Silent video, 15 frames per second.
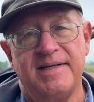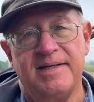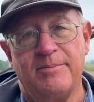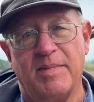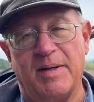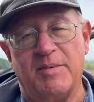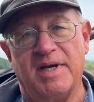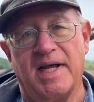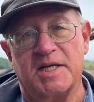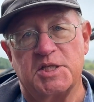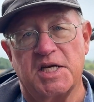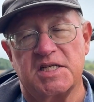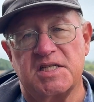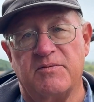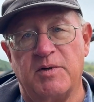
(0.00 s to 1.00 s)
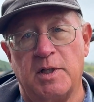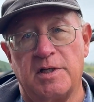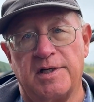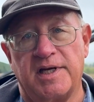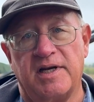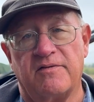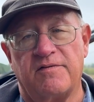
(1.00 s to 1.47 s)
maybe
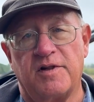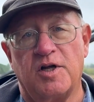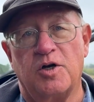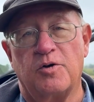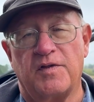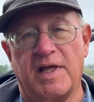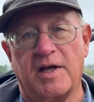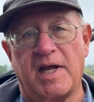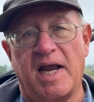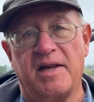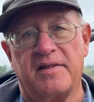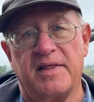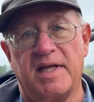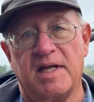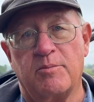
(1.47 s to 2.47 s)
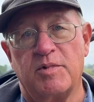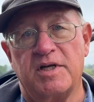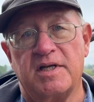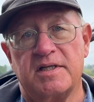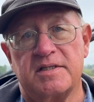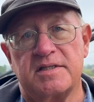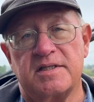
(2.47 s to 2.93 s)
digestibility and flow and that kind of thing, but
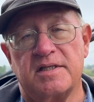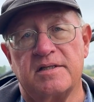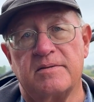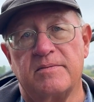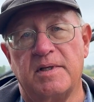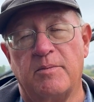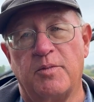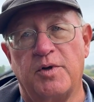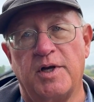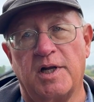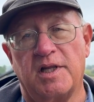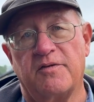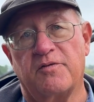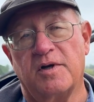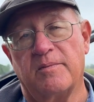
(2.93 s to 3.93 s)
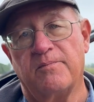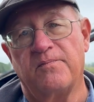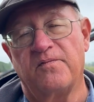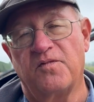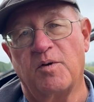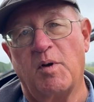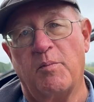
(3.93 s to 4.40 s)
it's particularly
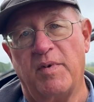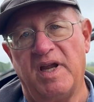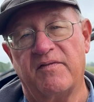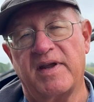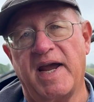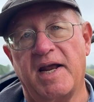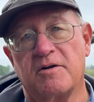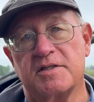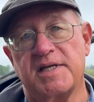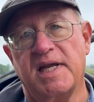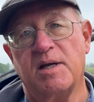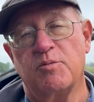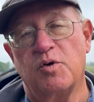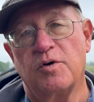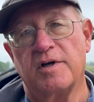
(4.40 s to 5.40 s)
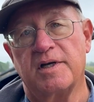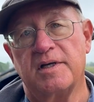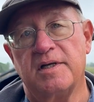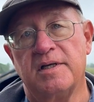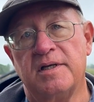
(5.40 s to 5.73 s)
from a beef cattle standpoint,